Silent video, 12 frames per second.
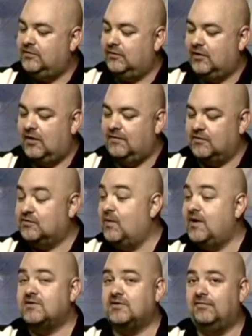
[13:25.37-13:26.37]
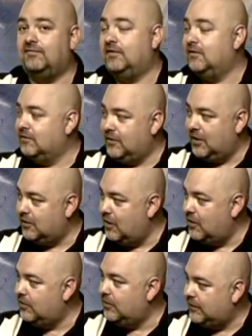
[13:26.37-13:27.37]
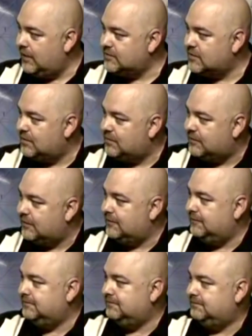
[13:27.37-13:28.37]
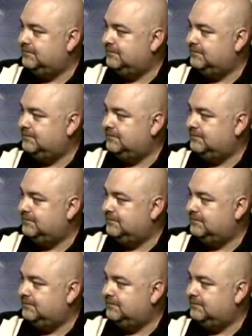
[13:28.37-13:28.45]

to kind of assuage the fear of the unknown and that type of thing.